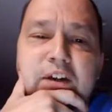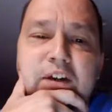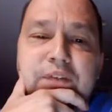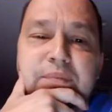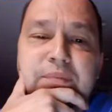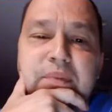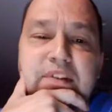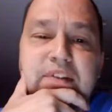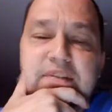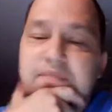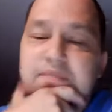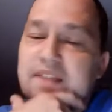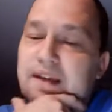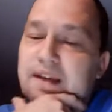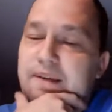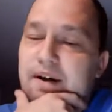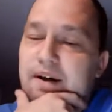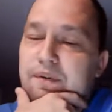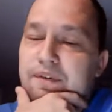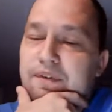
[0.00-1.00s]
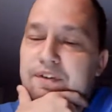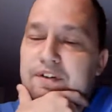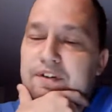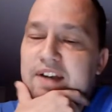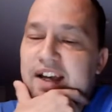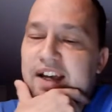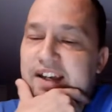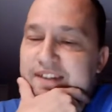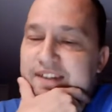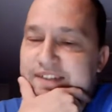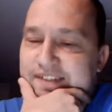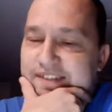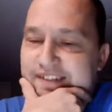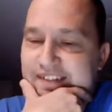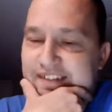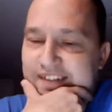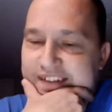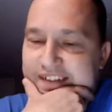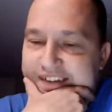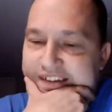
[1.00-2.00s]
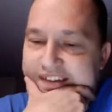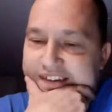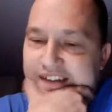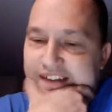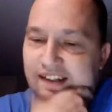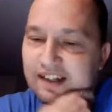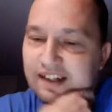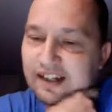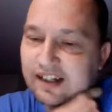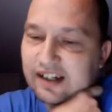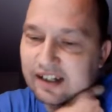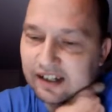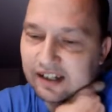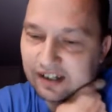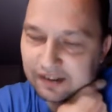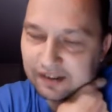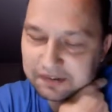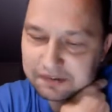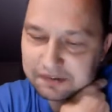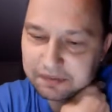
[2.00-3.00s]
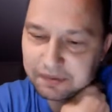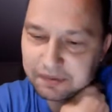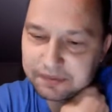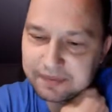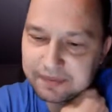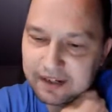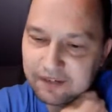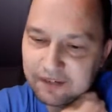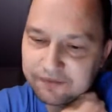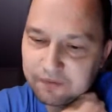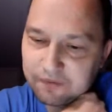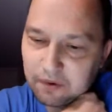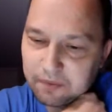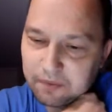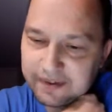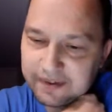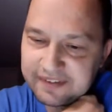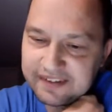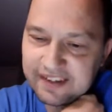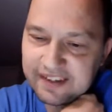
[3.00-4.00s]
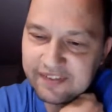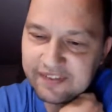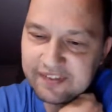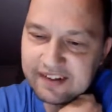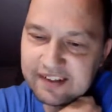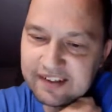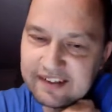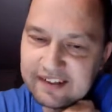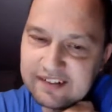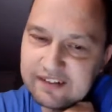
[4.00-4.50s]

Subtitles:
I'll spend some time out with you guys. Supposed to be out 4 weeks, Anthony.